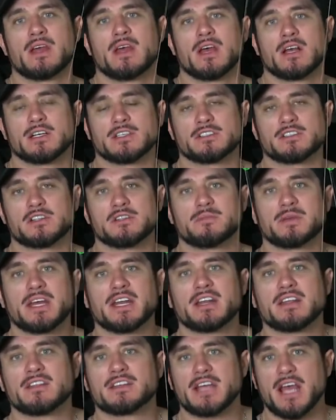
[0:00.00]
because in the
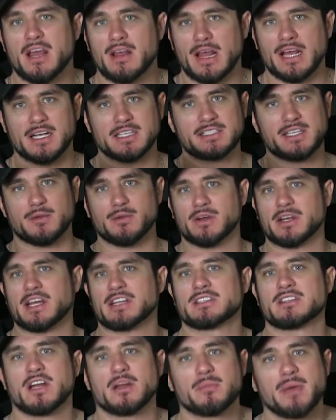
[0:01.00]
beginning of the day, like I said, we were
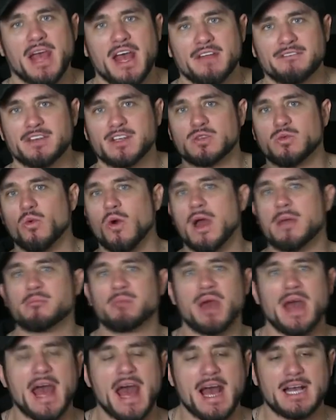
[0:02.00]
catching a lot of panfish, white
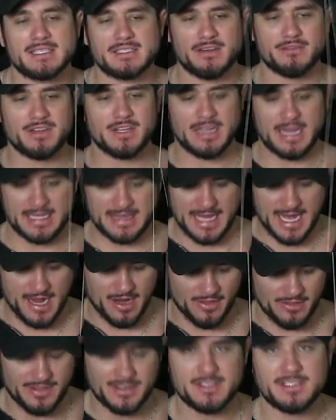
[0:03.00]
bass, everything like that
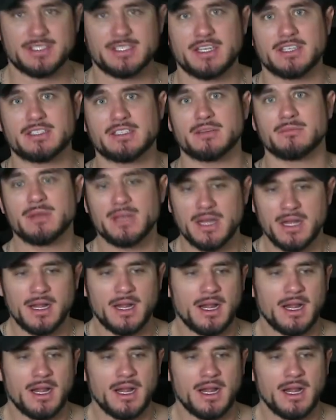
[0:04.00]
on this system.